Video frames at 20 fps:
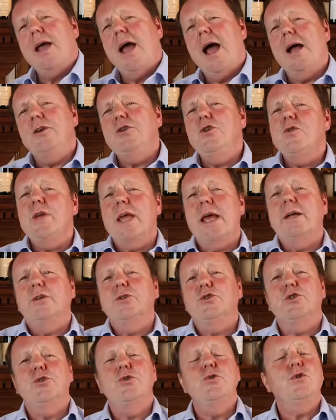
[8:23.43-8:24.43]
and you
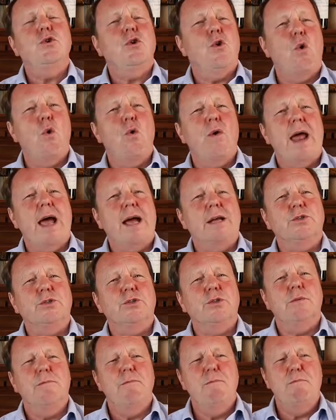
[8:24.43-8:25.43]
get to
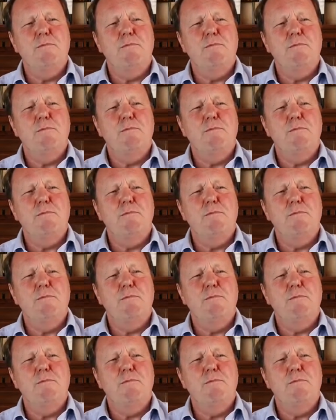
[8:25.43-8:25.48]
Cornas,